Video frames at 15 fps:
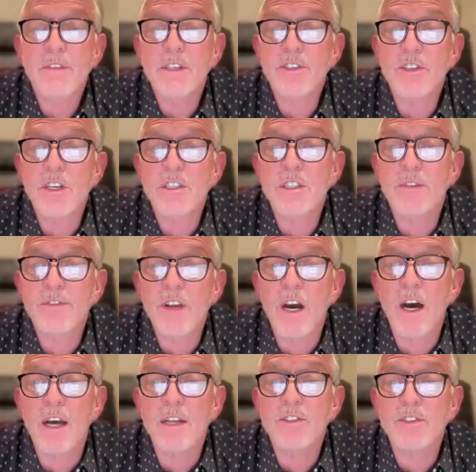the sons of
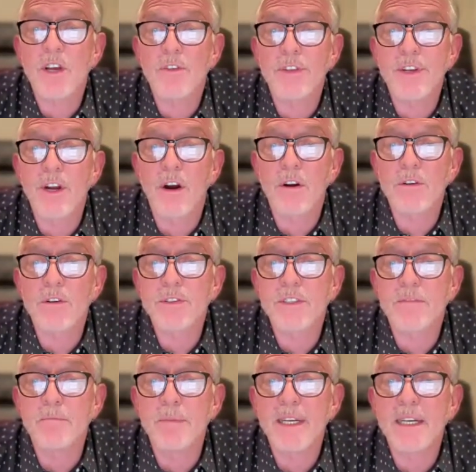God saw the
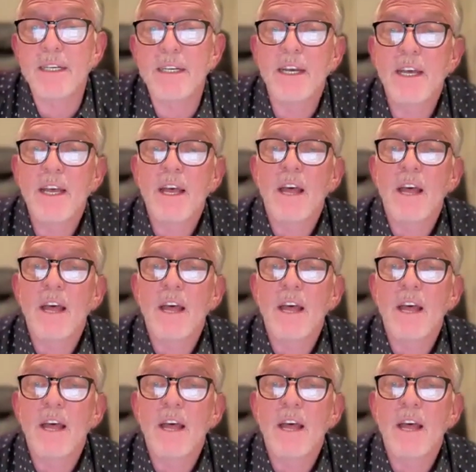daughters of men